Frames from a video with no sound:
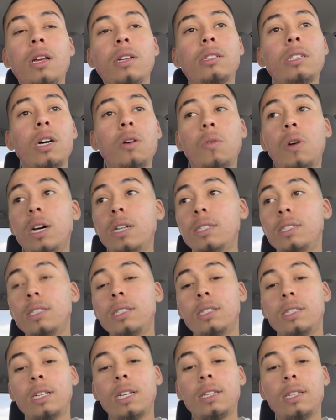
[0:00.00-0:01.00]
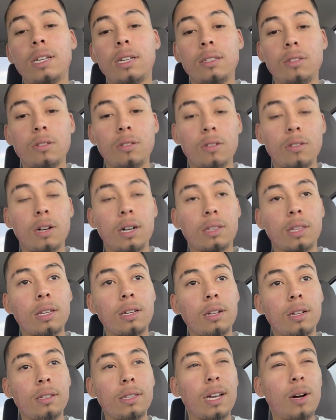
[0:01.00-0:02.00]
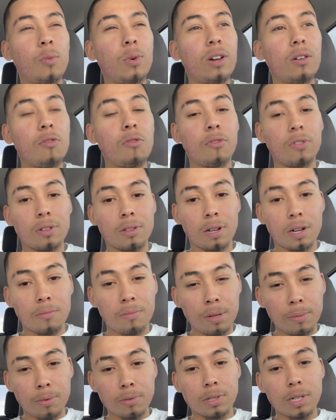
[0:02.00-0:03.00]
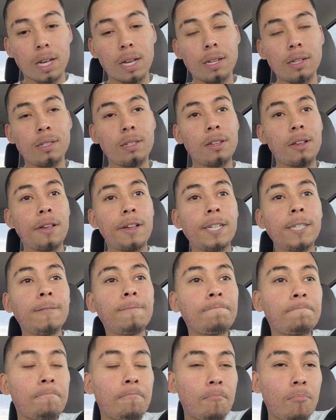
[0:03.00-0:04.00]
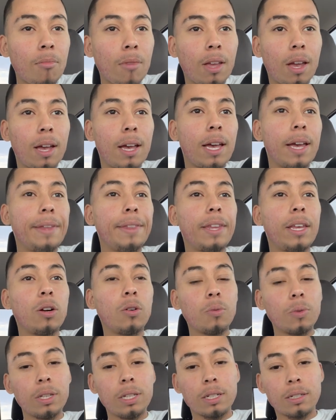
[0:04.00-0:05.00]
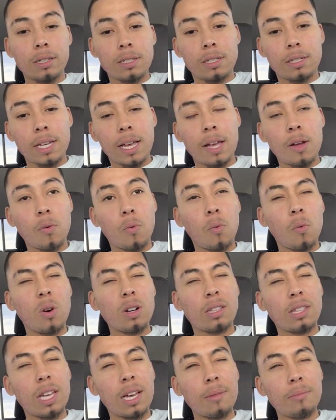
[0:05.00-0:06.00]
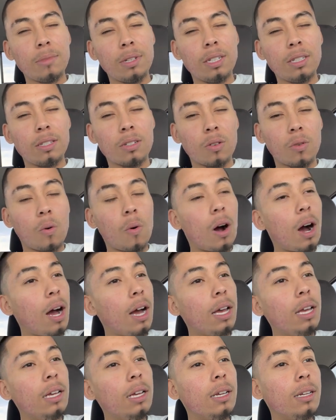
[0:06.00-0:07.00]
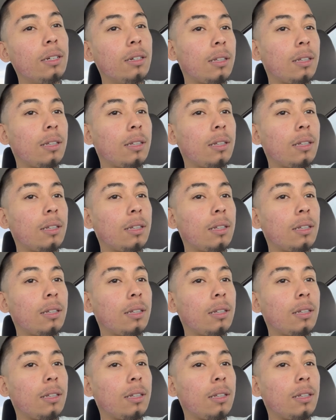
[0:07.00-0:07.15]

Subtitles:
Now, why does he say that? I think that went over a lot of people's heads, and they don't really understand what that means or why.